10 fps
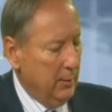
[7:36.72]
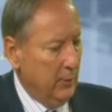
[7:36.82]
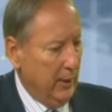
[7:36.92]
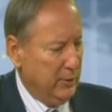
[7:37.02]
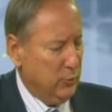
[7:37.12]

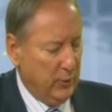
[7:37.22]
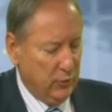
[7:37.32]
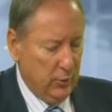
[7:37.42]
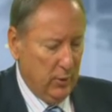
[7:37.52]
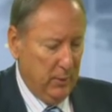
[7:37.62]
The last
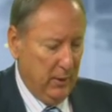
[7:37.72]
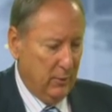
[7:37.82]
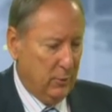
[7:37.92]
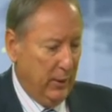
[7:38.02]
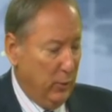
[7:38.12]
question, I mean,
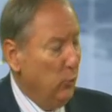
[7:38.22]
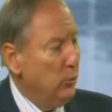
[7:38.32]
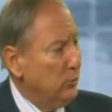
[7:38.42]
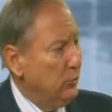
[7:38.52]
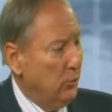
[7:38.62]
in
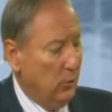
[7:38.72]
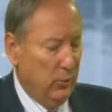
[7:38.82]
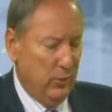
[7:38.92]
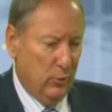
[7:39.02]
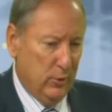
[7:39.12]
order to grow,
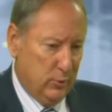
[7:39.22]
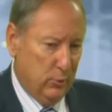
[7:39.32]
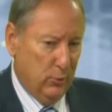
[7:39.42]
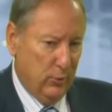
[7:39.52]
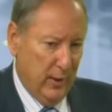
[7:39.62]
in order to
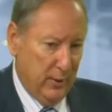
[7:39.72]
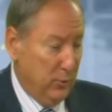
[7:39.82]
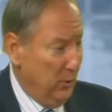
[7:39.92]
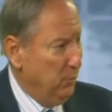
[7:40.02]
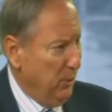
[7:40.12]
do that, you
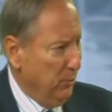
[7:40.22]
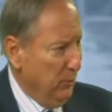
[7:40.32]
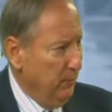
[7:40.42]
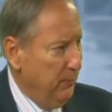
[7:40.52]
need people.